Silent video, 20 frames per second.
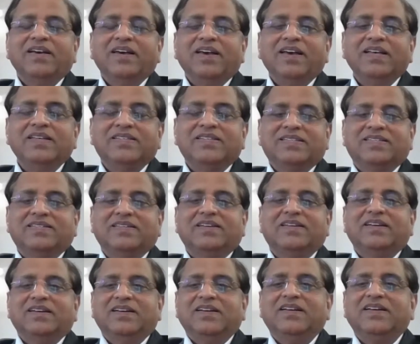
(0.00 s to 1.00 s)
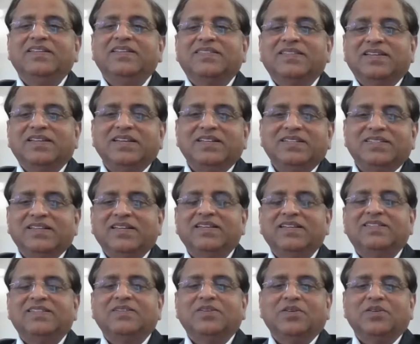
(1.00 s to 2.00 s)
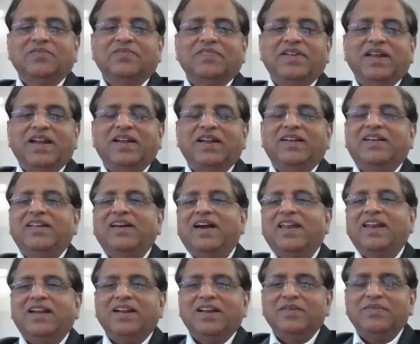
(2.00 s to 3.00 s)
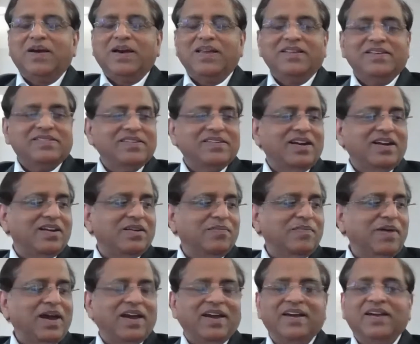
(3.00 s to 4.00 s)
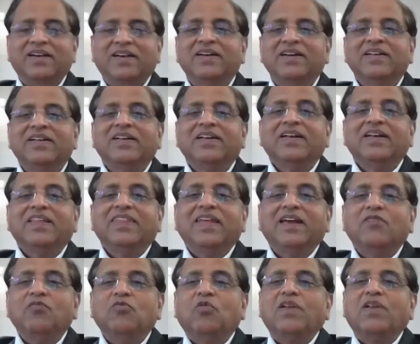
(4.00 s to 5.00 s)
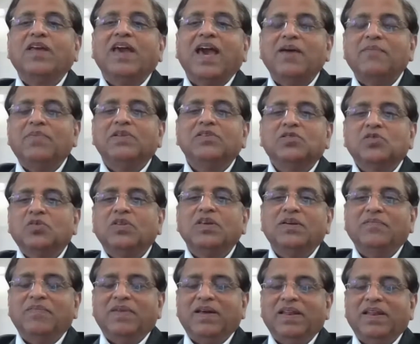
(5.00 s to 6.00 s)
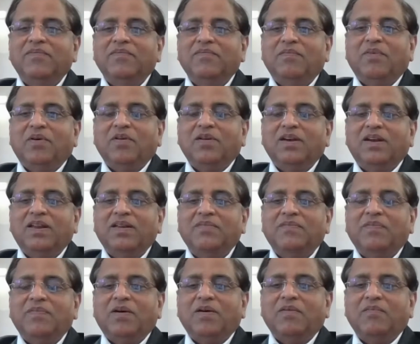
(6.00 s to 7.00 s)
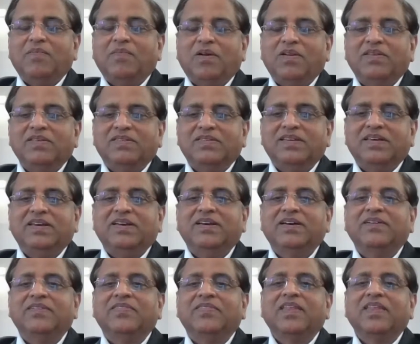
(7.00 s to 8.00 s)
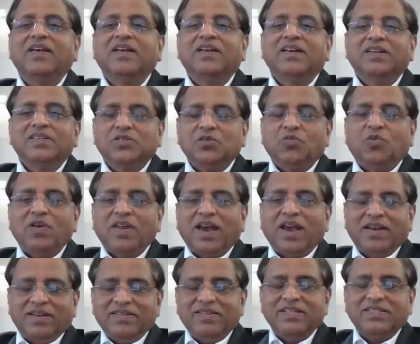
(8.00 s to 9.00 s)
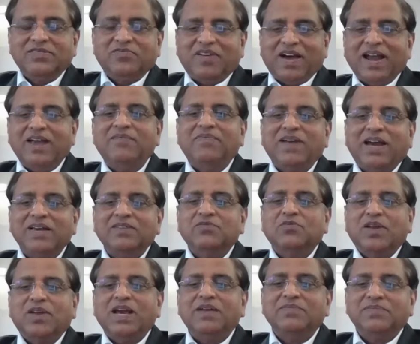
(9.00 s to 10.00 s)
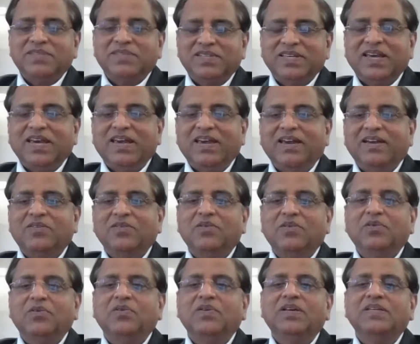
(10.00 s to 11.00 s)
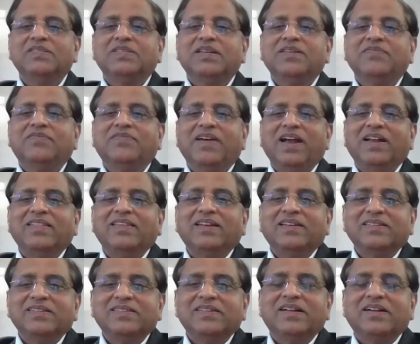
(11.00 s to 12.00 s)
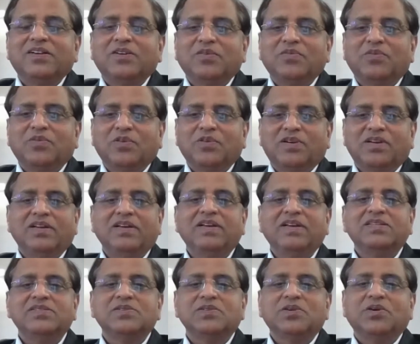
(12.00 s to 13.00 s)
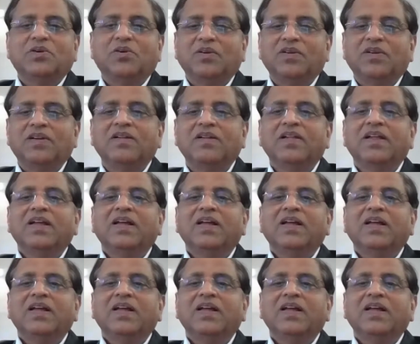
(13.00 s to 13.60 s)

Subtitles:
is sort of dealt directly by the central bank, then what happens to the monetary policy? So this 5 times what I'm saying to you is in fact the result of what is known